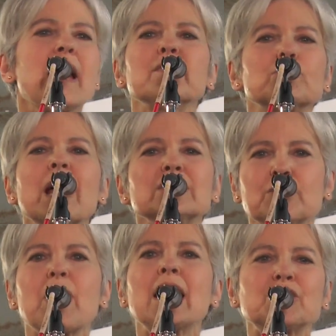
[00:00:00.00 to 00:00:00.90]
and the
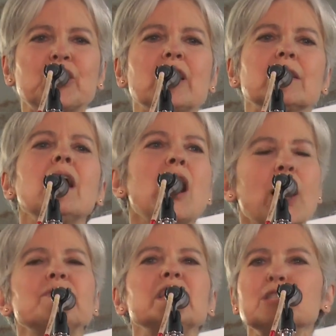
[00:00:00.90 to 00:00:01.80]
resurrection
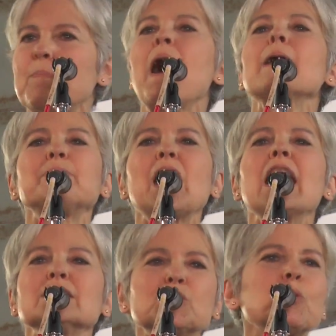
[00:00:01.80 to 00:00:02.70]
of these pipelines,